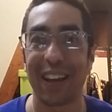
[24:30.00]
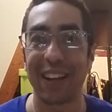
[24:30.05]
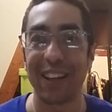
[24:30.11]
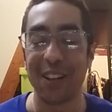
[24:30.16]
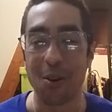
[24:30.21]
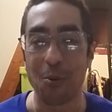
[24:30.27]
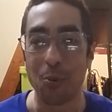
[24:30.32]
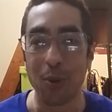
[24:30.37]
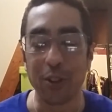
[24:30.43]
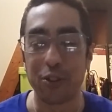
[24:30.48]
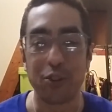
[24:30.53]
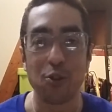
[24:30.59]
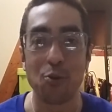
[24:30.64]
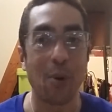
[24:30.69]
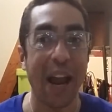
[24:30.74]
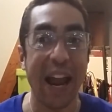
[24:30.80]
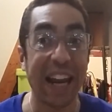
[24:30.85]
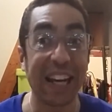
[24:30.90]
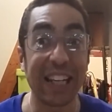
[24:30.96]
will
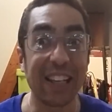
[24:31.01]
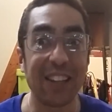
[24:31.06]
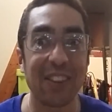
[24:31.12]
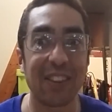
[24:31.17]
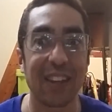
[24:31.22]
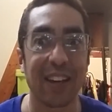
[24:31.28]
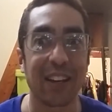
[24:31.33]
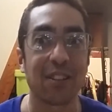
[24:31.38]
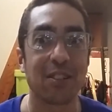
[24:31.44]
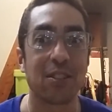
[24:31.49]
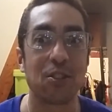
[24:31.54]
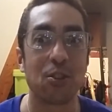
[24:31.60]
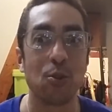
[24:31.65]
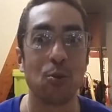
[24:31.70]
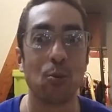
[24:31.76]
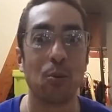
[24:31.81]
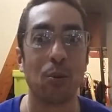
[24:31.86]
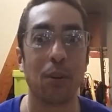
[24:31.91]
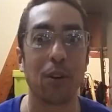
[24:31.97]
do anything
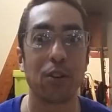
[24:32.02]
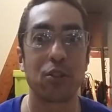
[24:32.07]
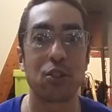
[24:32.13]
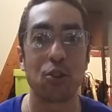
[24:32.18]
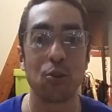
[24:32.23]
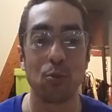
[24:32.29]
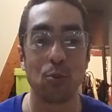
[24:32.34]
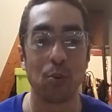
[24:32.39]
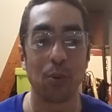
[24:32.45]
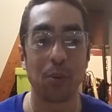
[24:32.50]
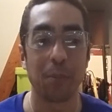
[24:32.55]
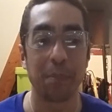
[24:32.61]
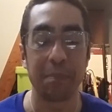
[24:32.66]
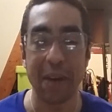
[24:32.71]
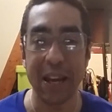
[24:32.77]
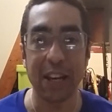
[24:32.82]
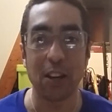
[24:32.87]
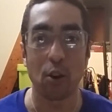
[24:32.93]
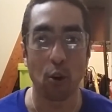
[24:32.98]
to
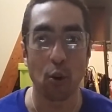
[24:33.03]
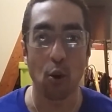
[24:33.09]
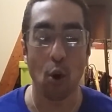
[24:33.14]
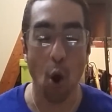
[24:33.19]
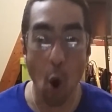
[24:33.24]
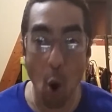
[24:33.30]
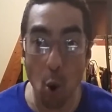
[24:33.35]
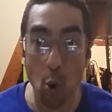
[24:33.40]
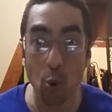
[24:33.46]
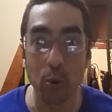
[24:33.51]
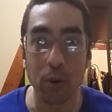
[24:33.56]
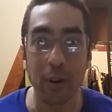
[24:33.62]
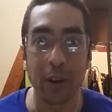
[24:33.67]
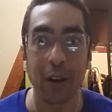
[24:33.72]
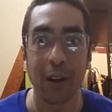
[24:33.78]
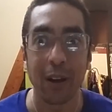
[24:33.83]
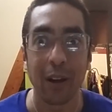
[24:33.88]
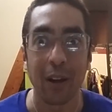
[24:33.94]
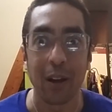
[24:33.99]
make her
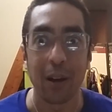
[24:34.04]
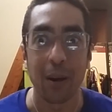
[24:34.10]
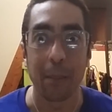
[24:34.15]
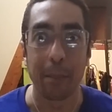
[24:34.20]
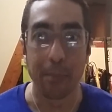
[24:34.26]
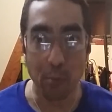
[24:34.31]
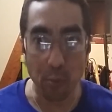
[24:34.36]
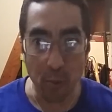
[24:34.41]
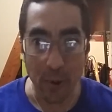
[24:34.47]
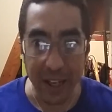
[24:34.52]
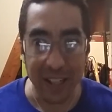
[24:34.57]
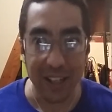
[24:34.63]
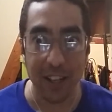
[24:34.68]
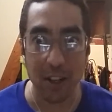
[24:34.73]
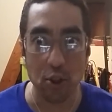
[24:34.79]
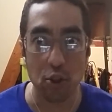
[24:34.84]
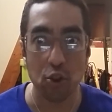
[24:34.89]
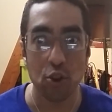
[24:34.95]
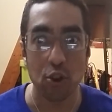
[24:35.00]
own
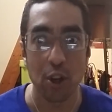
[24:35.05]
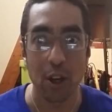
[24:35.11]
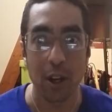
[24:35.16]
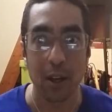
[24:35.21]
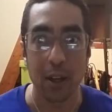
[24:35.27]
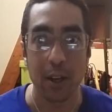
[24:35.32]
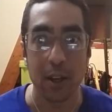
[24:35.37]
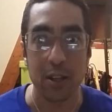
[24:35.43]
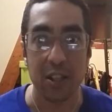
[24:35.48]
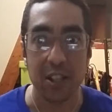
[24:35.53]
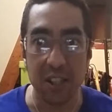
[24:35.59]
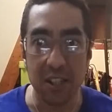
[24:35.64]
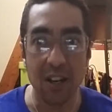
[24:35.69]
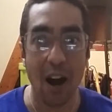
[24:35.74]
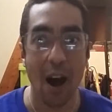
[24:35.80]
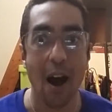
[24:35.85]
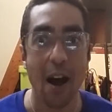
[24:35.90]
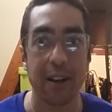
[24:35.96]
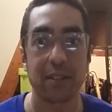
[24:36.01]
British,
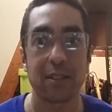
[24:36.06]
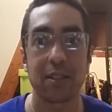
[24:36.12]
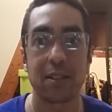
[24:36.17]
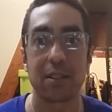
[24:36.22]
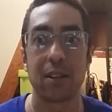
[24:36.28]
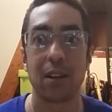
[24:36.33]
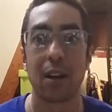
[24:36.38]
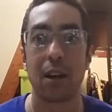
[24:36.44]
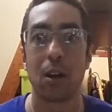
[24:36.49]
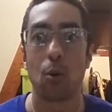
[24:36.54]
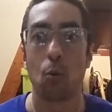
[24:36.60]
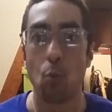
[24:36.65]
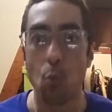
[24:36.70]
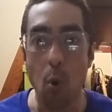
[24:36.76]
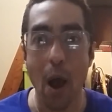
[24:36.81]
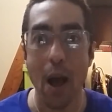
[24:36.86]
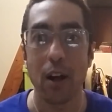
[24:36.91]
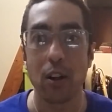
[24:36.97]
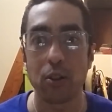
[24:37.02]
Scots,
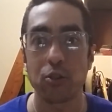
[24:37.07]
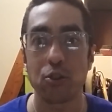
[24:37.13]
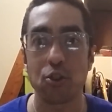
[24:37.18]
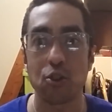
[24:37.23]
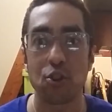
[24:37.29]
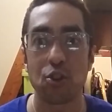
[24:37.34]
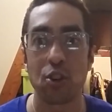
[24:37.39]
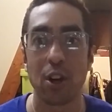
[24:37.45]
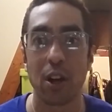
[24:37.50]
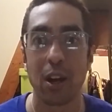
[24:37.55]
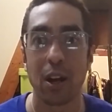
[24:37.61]
Welsh,